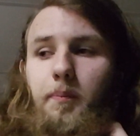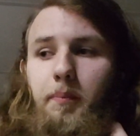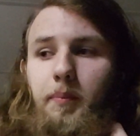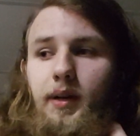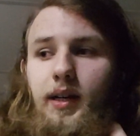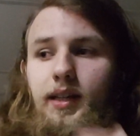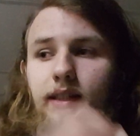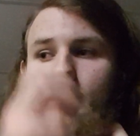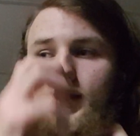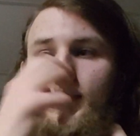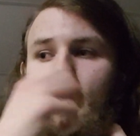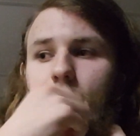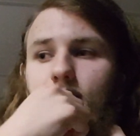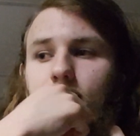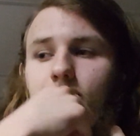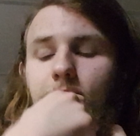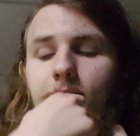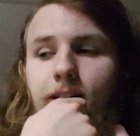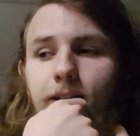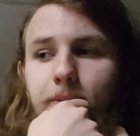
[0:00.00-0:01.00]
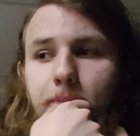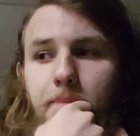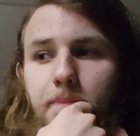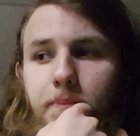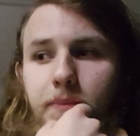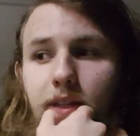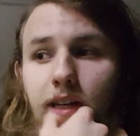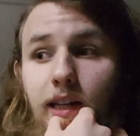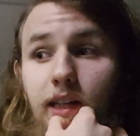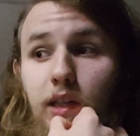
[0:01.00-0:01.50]
But
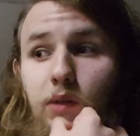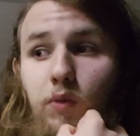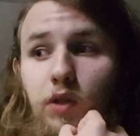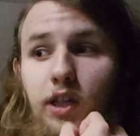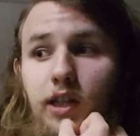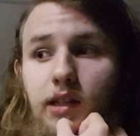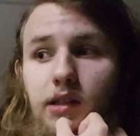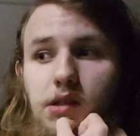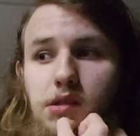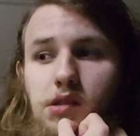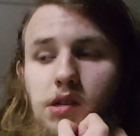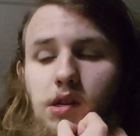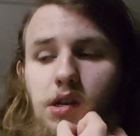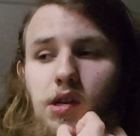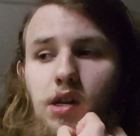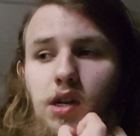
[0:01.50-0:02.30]
anyways,